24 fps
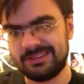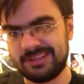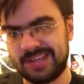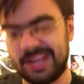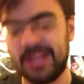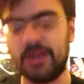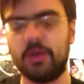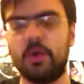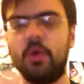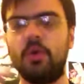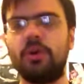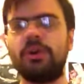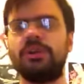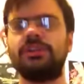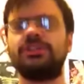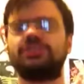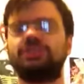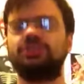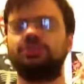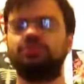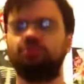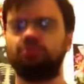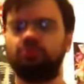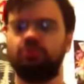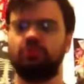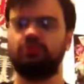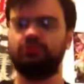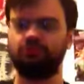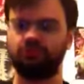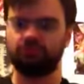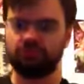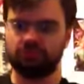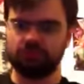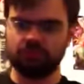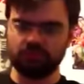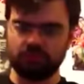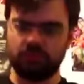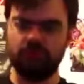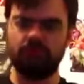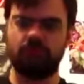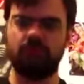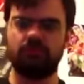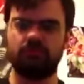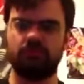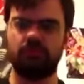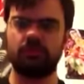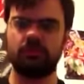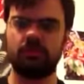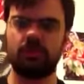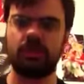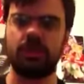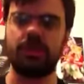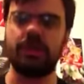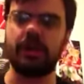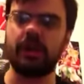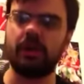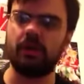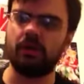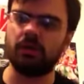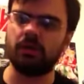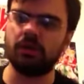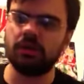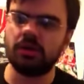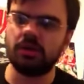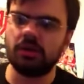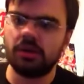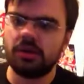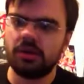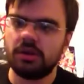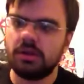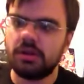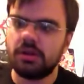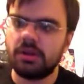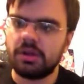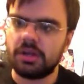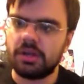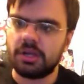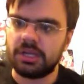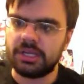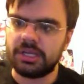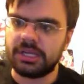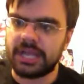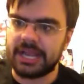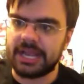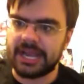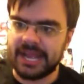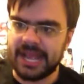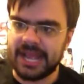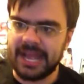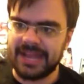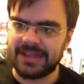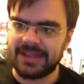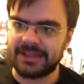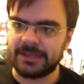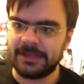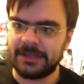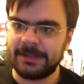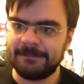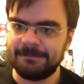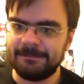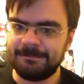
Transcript: In order to, you know, get ahead.